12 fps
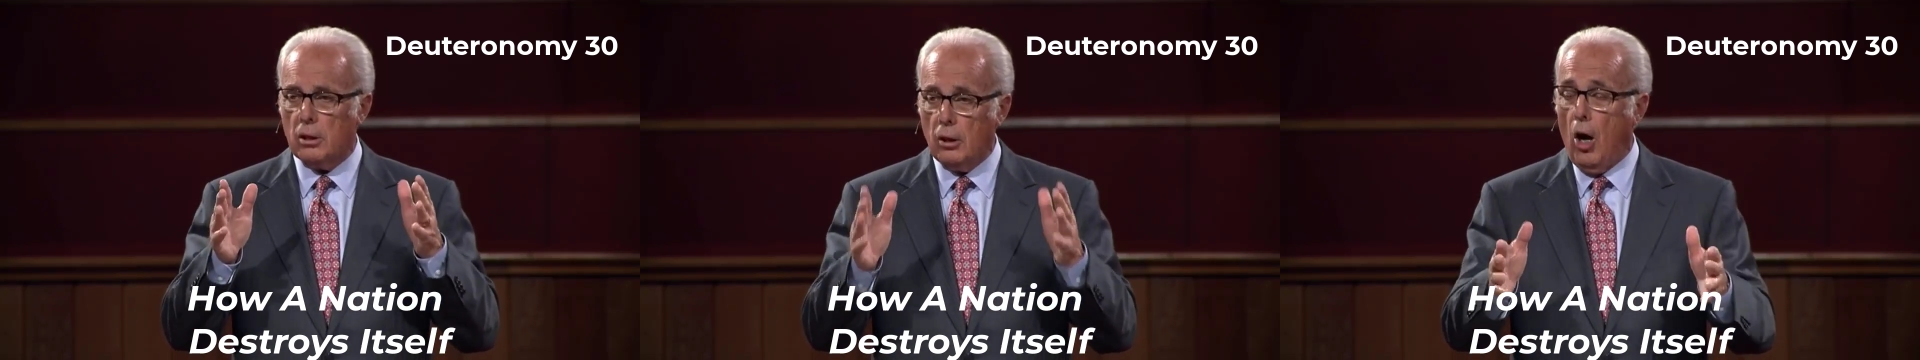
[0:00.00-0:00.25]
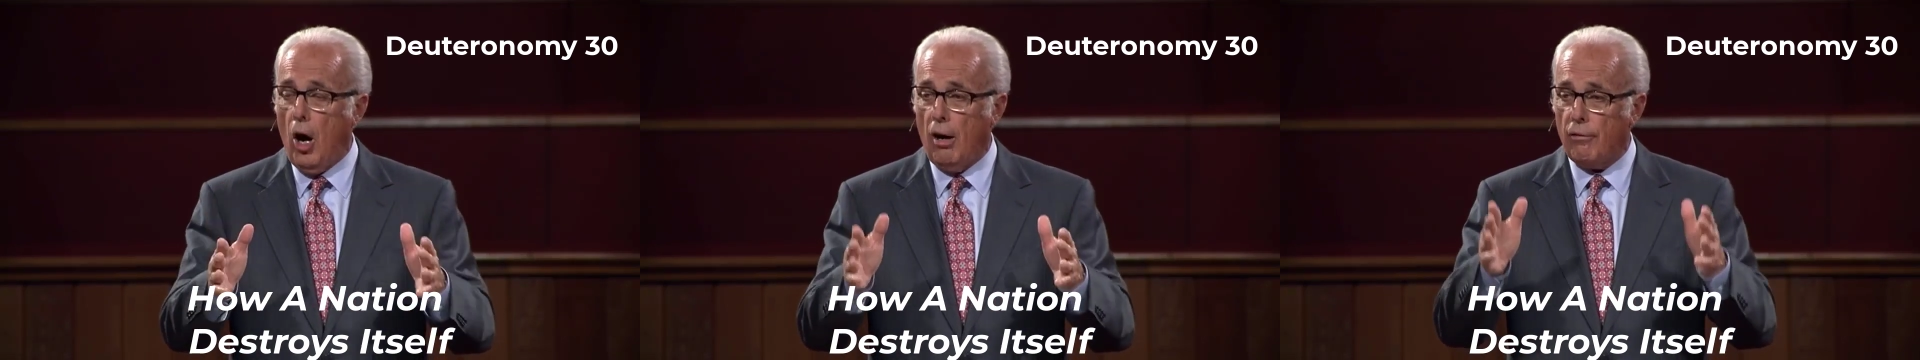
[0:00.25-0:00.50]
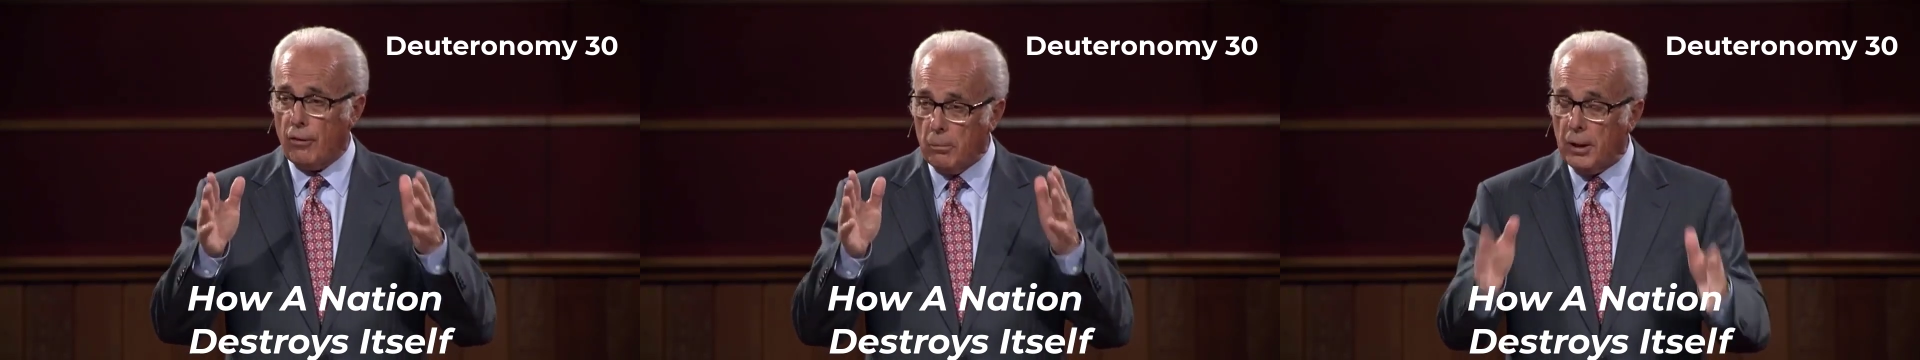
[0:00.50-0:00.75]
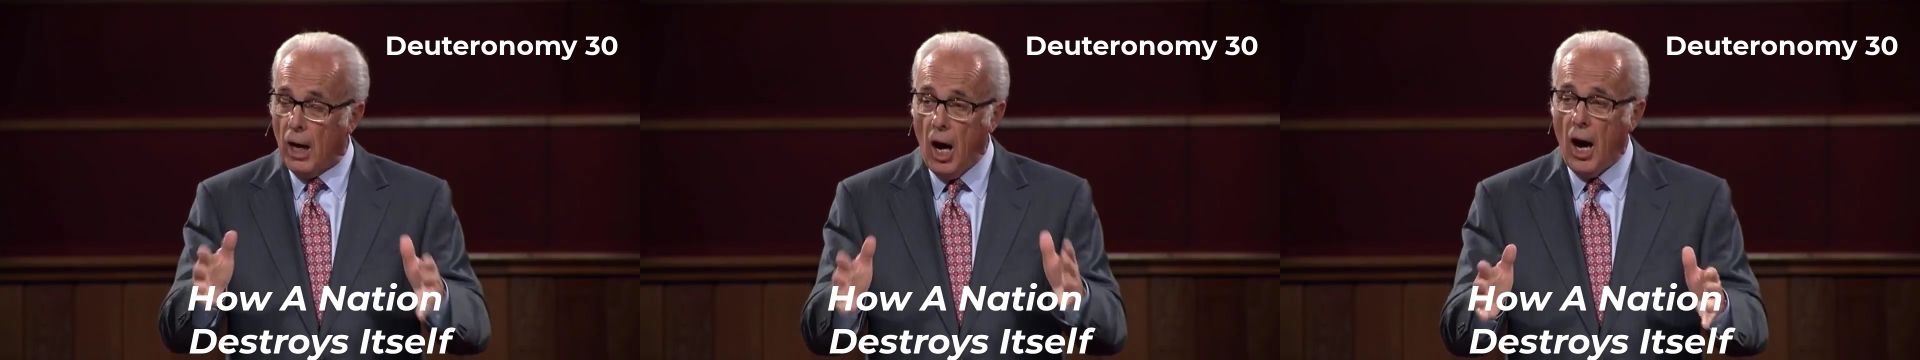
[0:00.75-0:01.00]
law
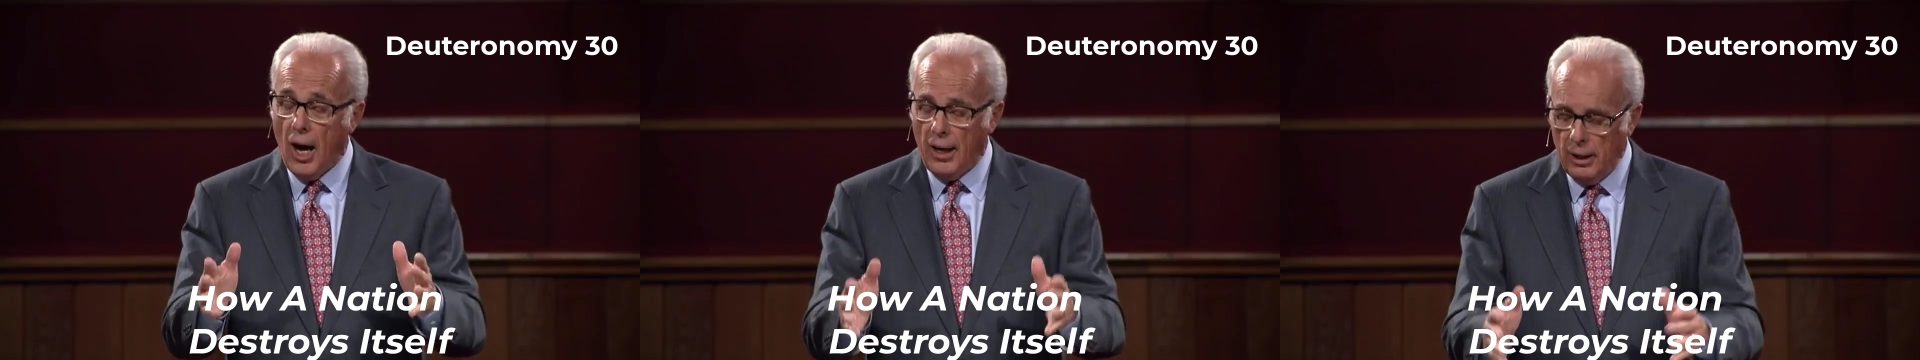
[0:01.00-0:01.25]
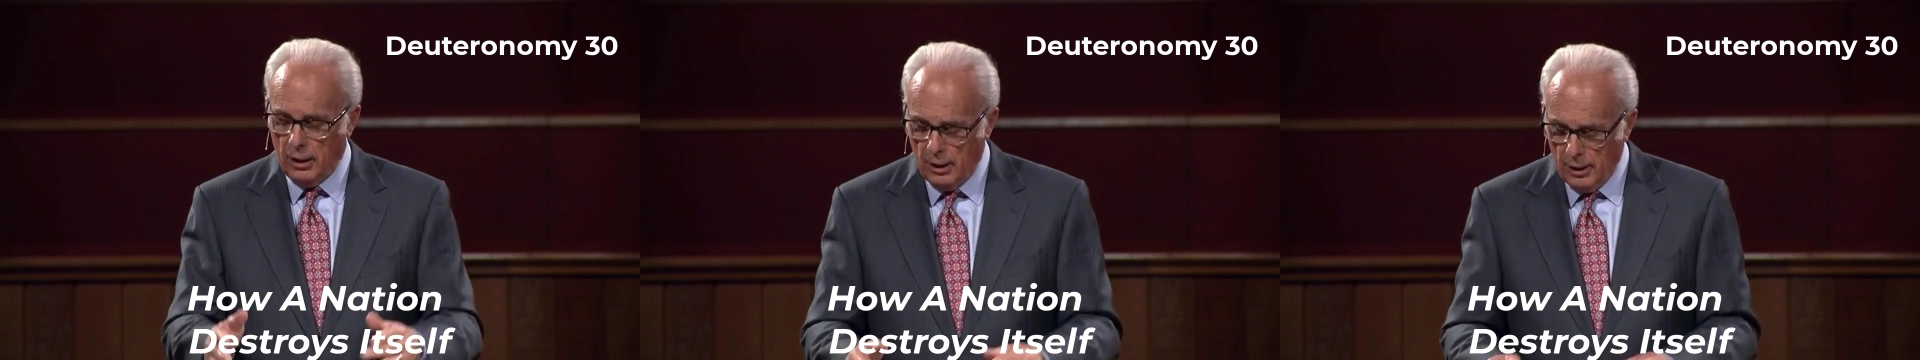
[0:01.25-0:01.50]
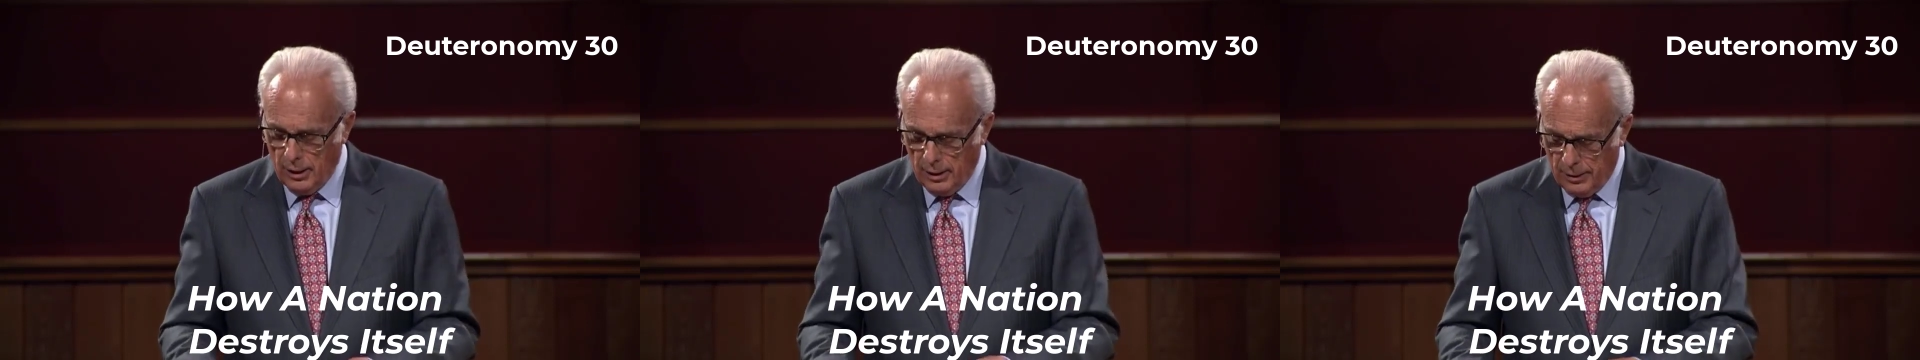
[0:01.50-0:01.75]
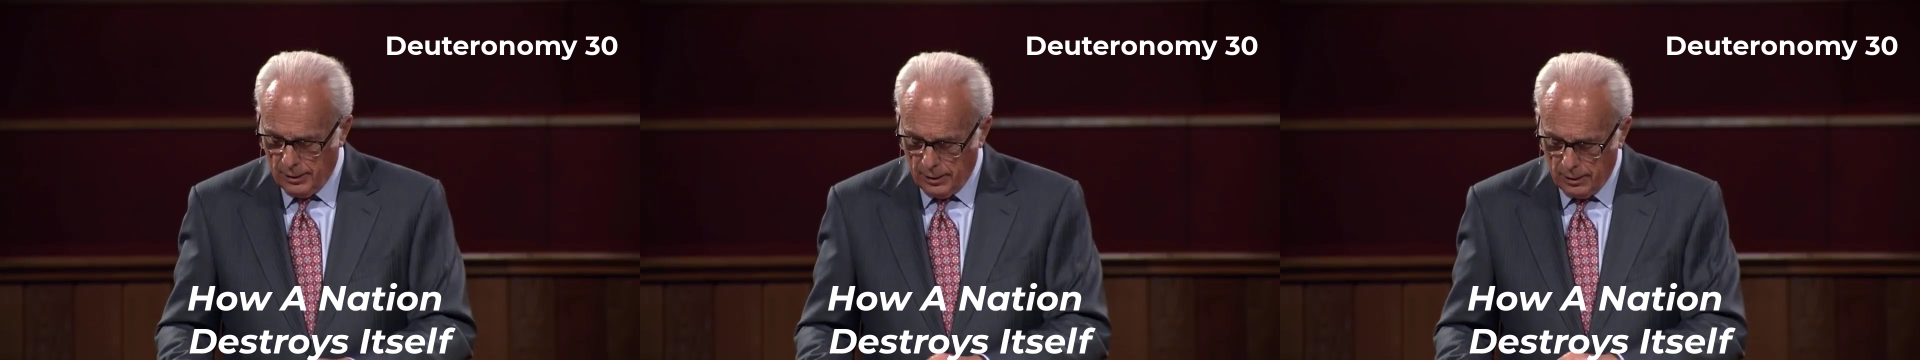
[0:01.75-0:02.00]
from God,
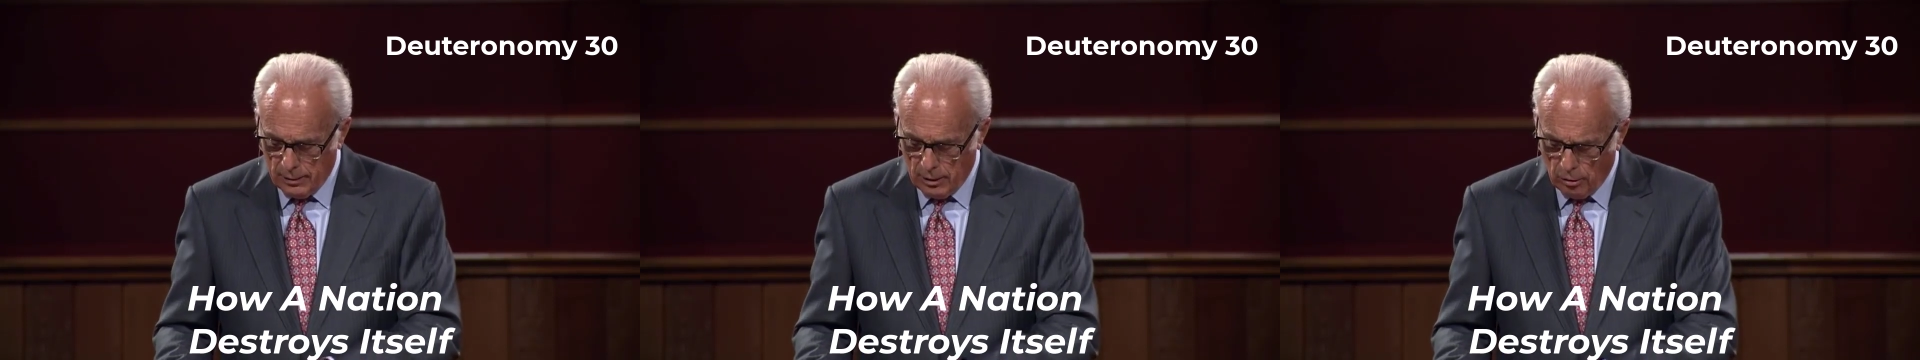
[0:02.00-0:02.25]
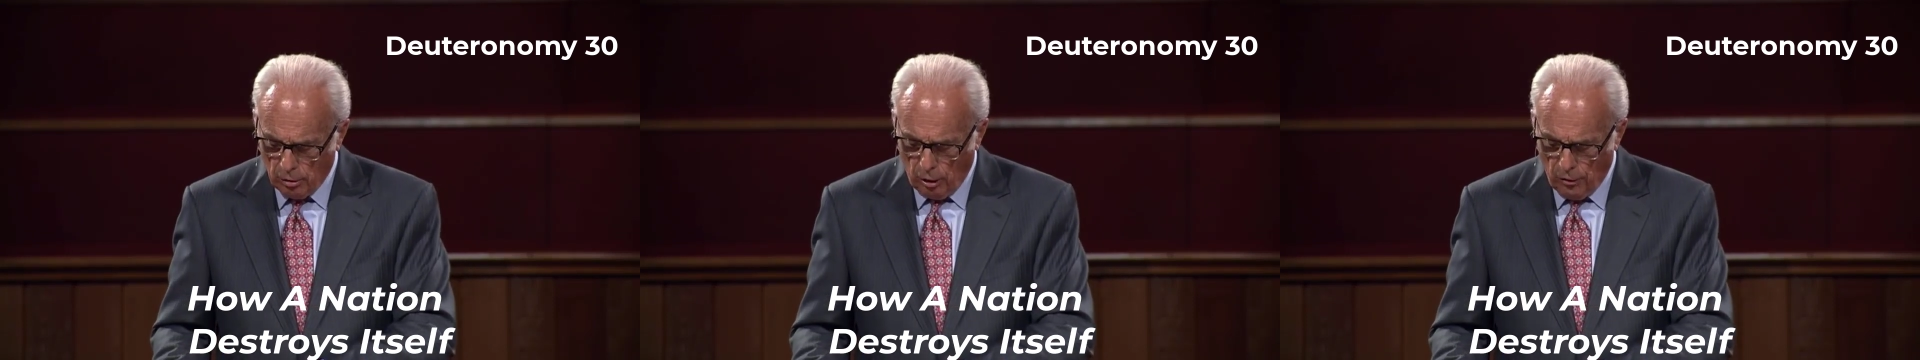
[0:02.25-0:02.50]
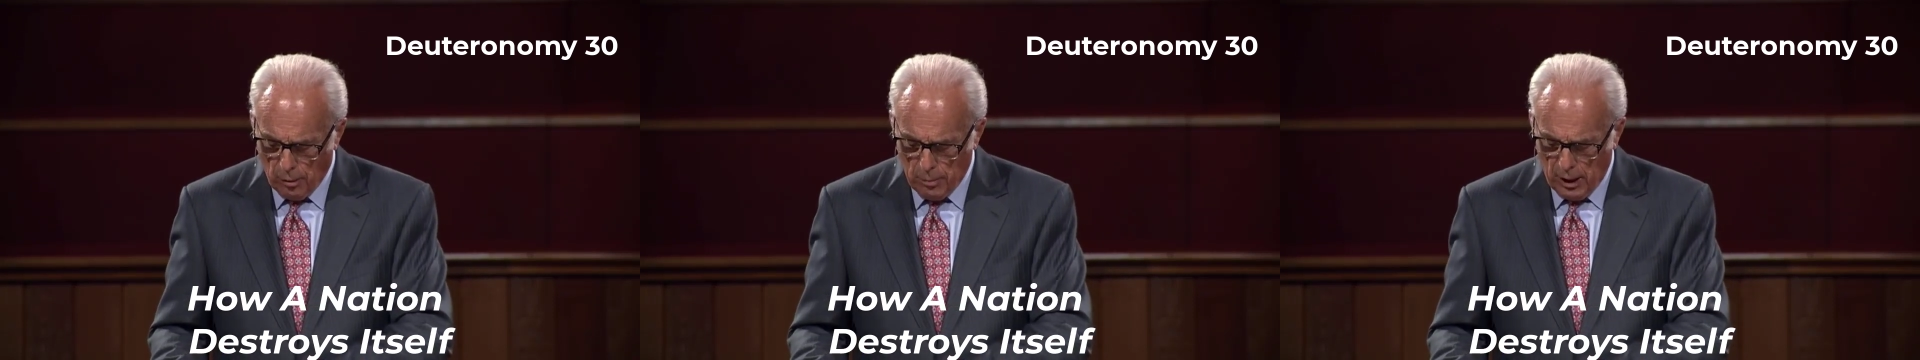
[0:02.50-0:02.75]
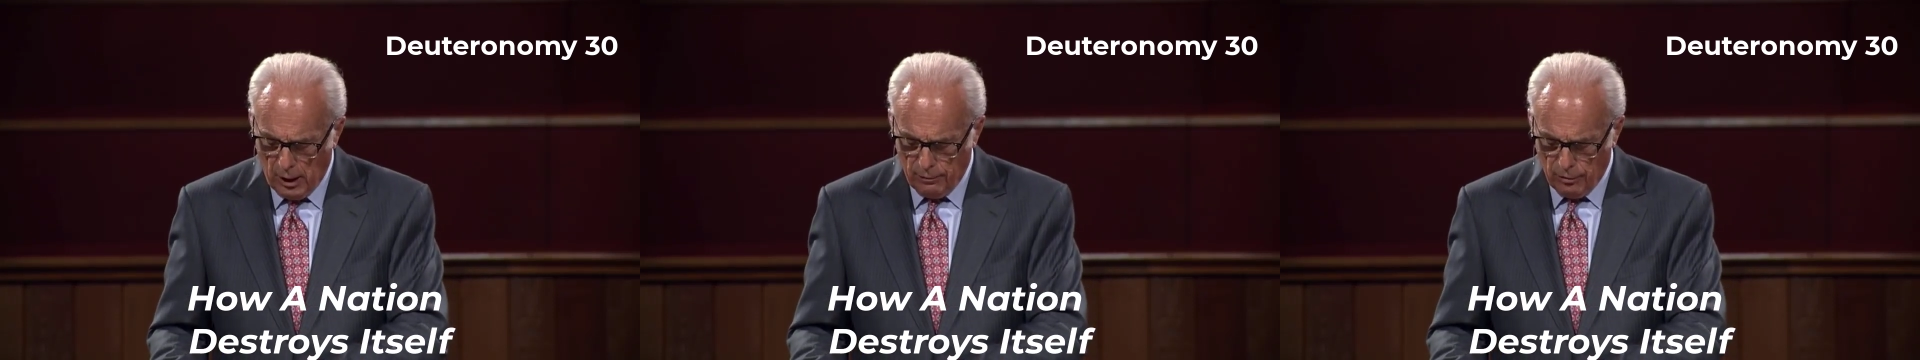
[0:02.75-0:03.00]
it controlled their
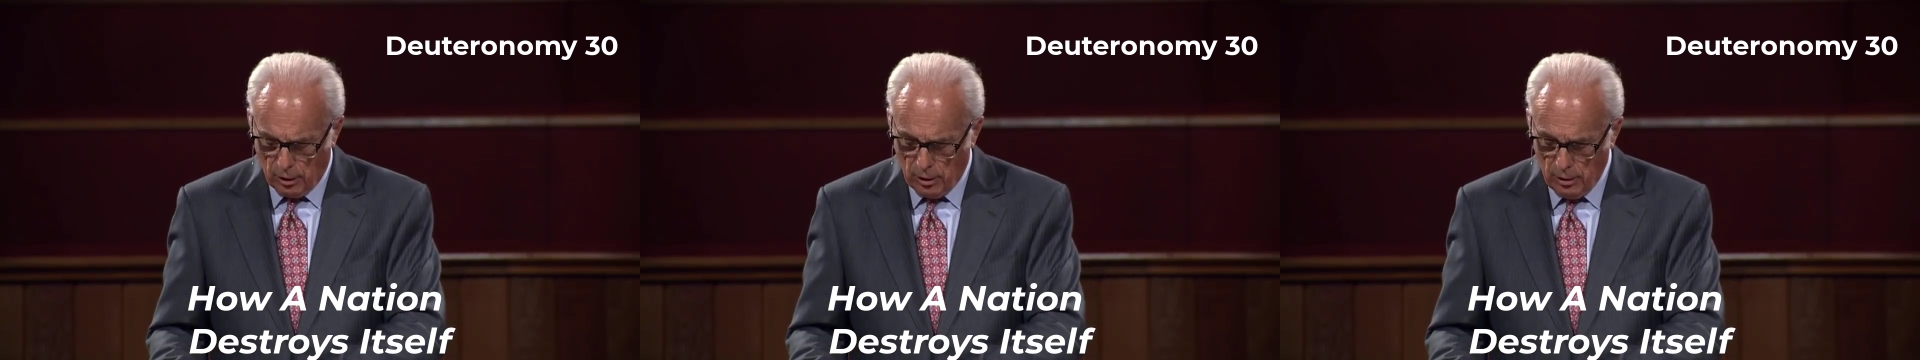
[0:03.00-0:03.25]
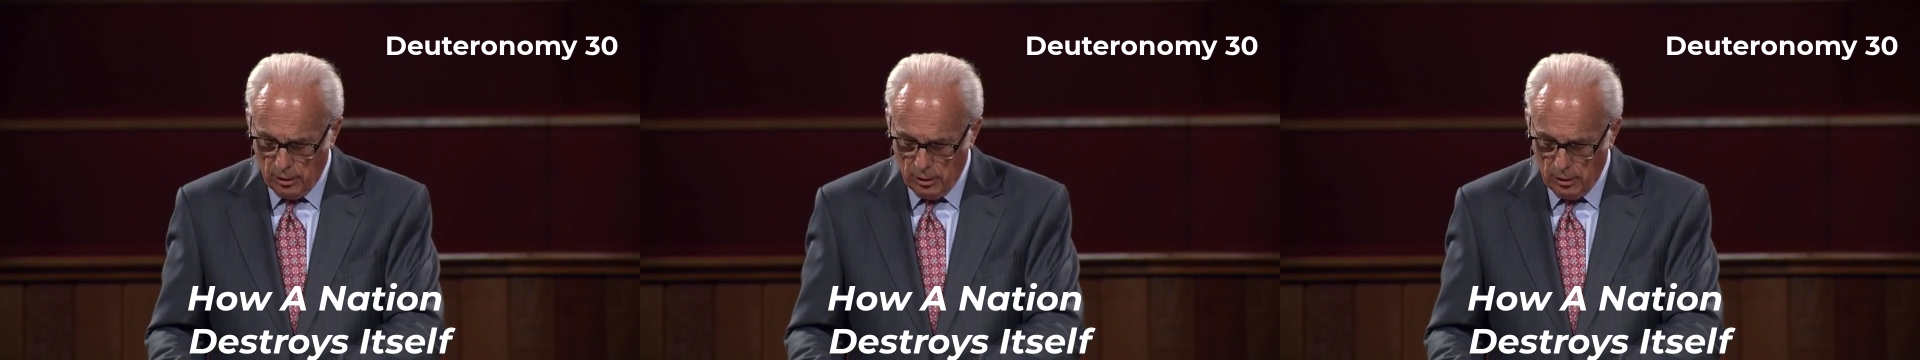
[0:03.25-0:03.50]
behavior.